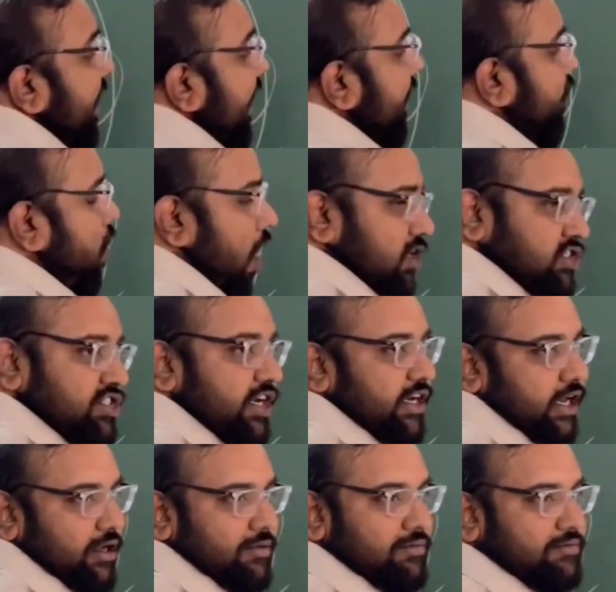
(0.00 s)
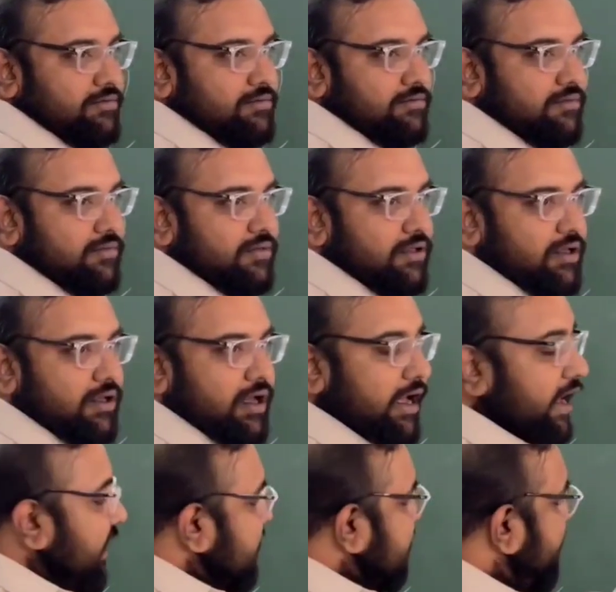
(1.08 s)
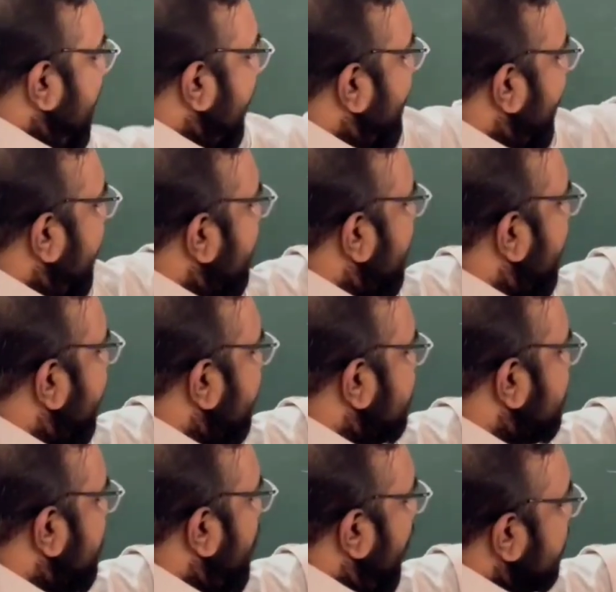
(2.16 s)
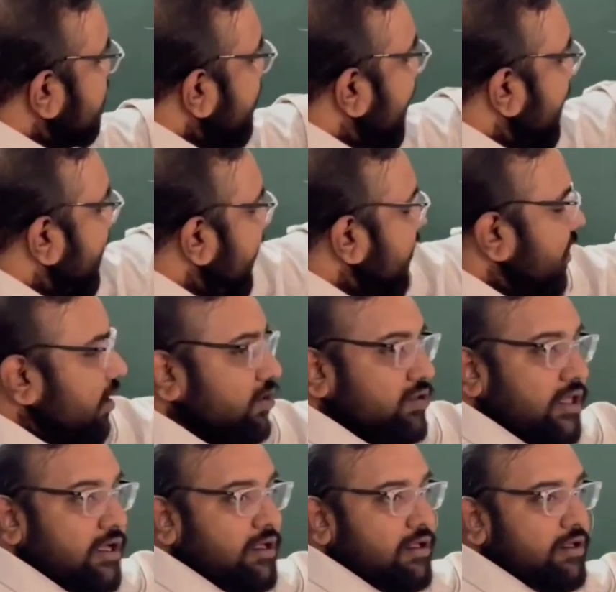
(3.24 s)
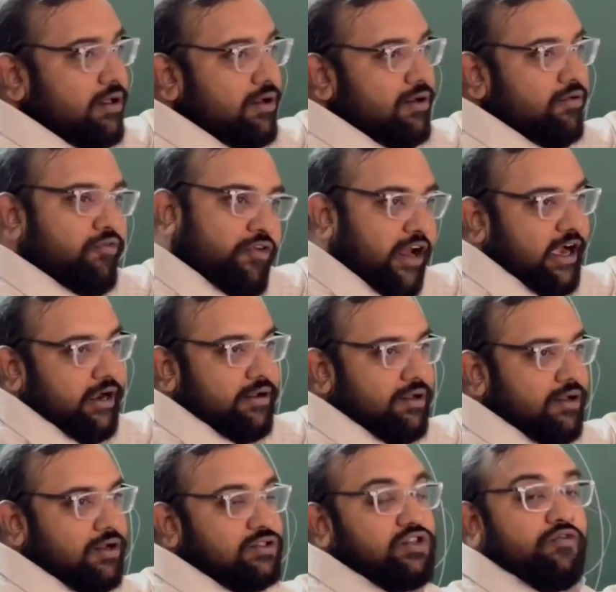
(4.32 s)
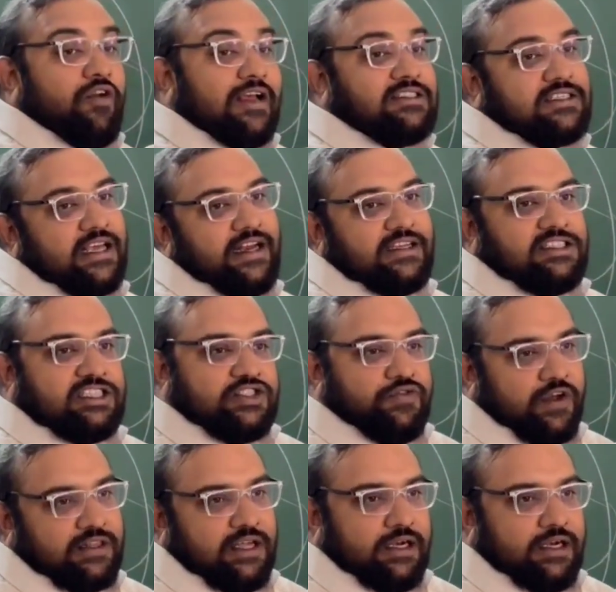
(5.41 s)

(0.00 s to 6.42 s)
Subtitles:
A cos theta, its perpendicular is also perpendicular to the field. So flux can exist for